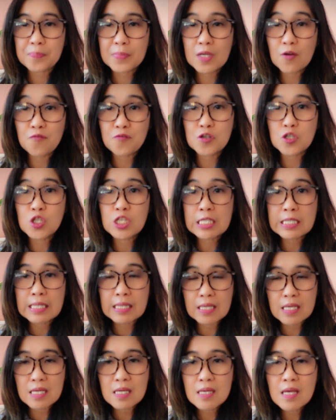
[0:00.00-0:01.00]

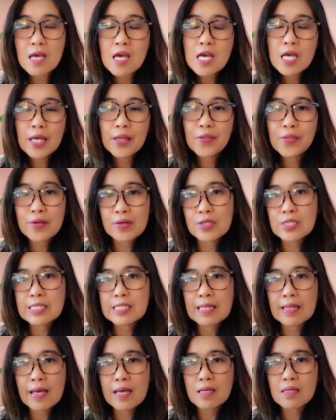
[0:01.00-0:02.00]
fortunately, there's
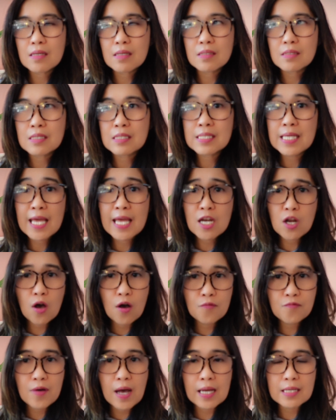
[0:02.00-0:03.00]
like 10
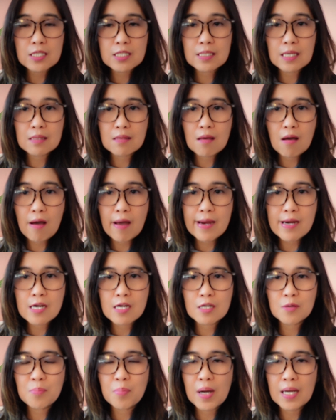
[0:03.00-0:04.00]
of us got
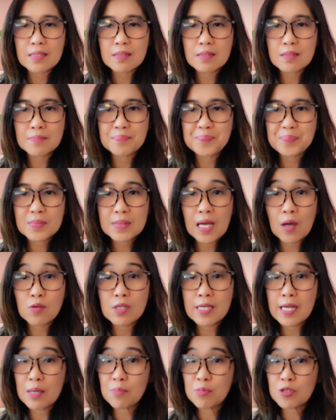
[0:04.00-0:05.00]
hired, but I
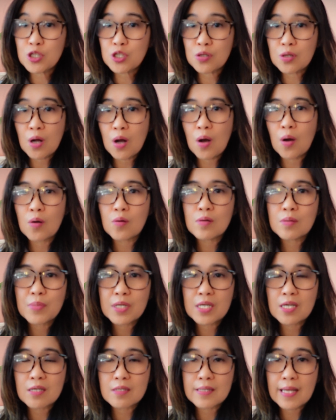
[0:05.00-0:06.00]
wasn't able to go
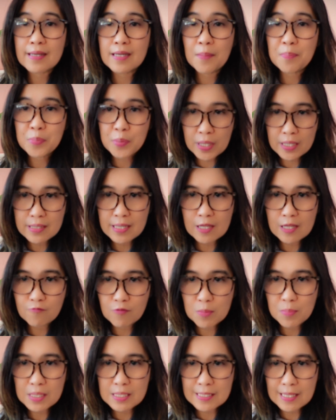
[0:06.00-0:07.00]
because I got pregnant
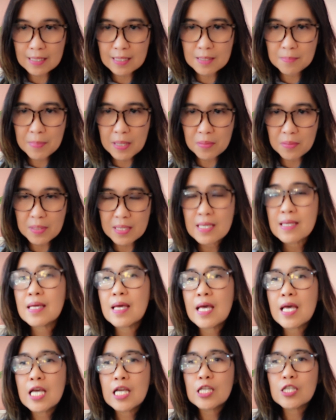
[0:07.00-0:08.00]
with my second baby.
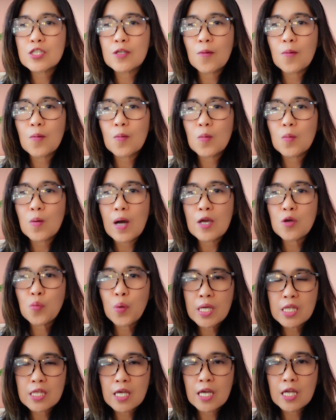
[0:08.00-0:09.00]
So I
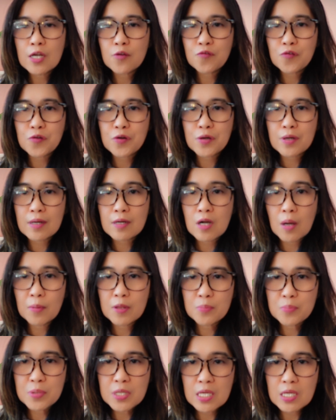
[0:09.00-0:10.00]
waited for a couple
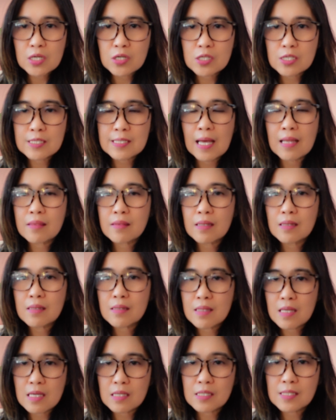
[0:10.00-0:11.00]
of years until
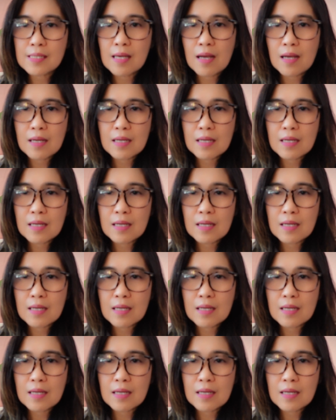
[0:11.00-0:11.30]
these